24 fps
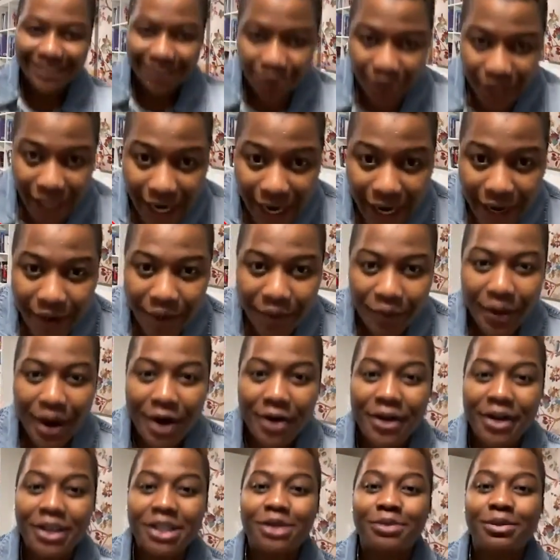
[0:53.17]
Today,
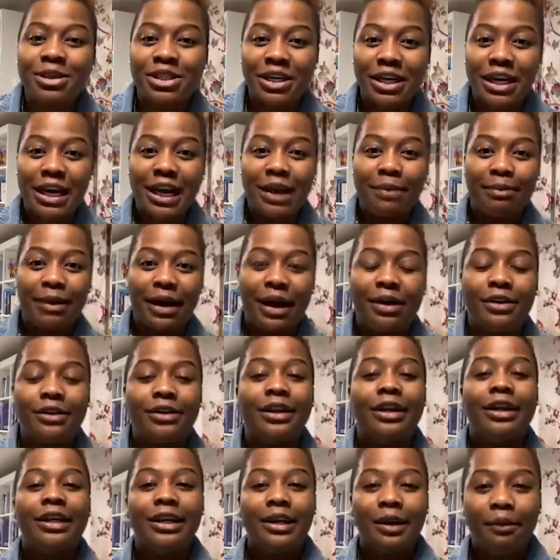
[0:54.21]
we're going to be talking
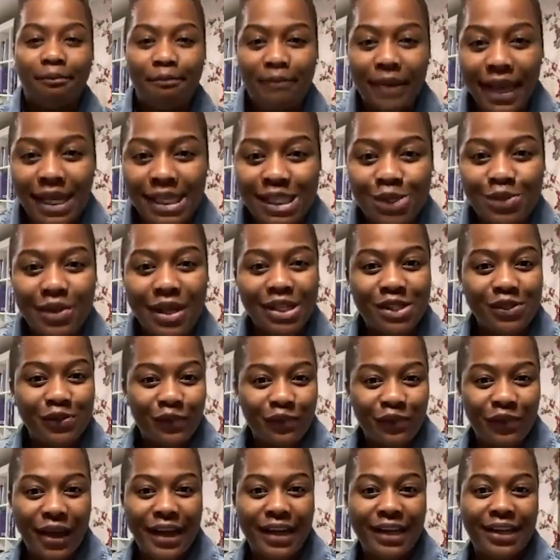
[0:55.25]
about the best way
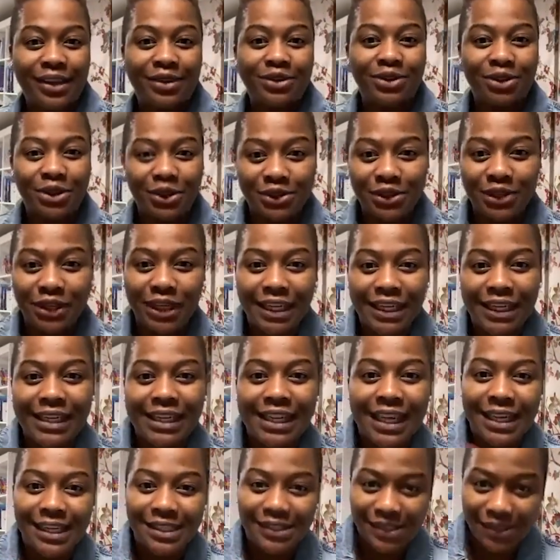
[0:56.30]
to find out Doctor
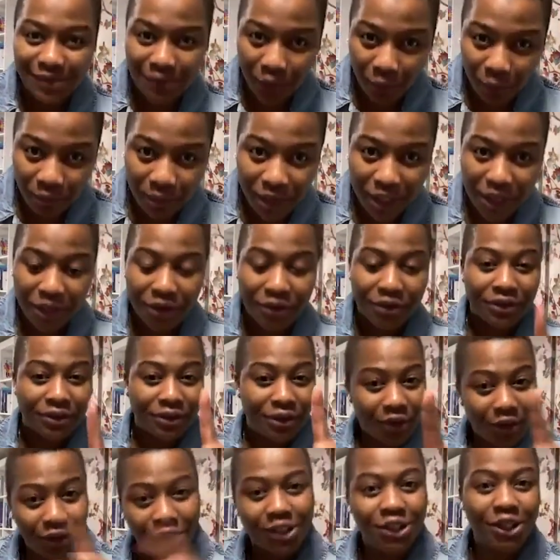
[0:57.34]
Linda's opinion
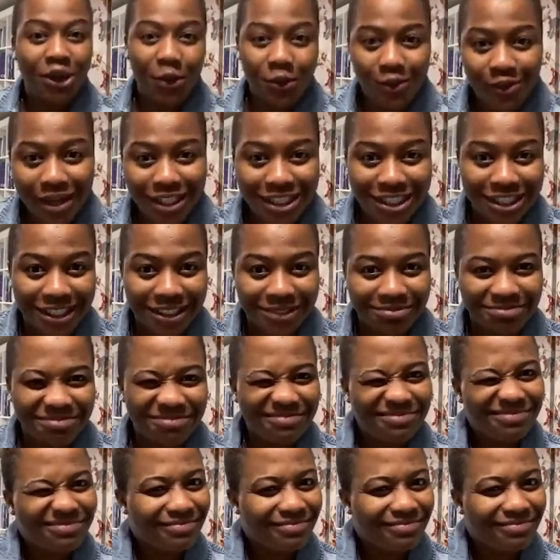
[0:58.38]
on your question.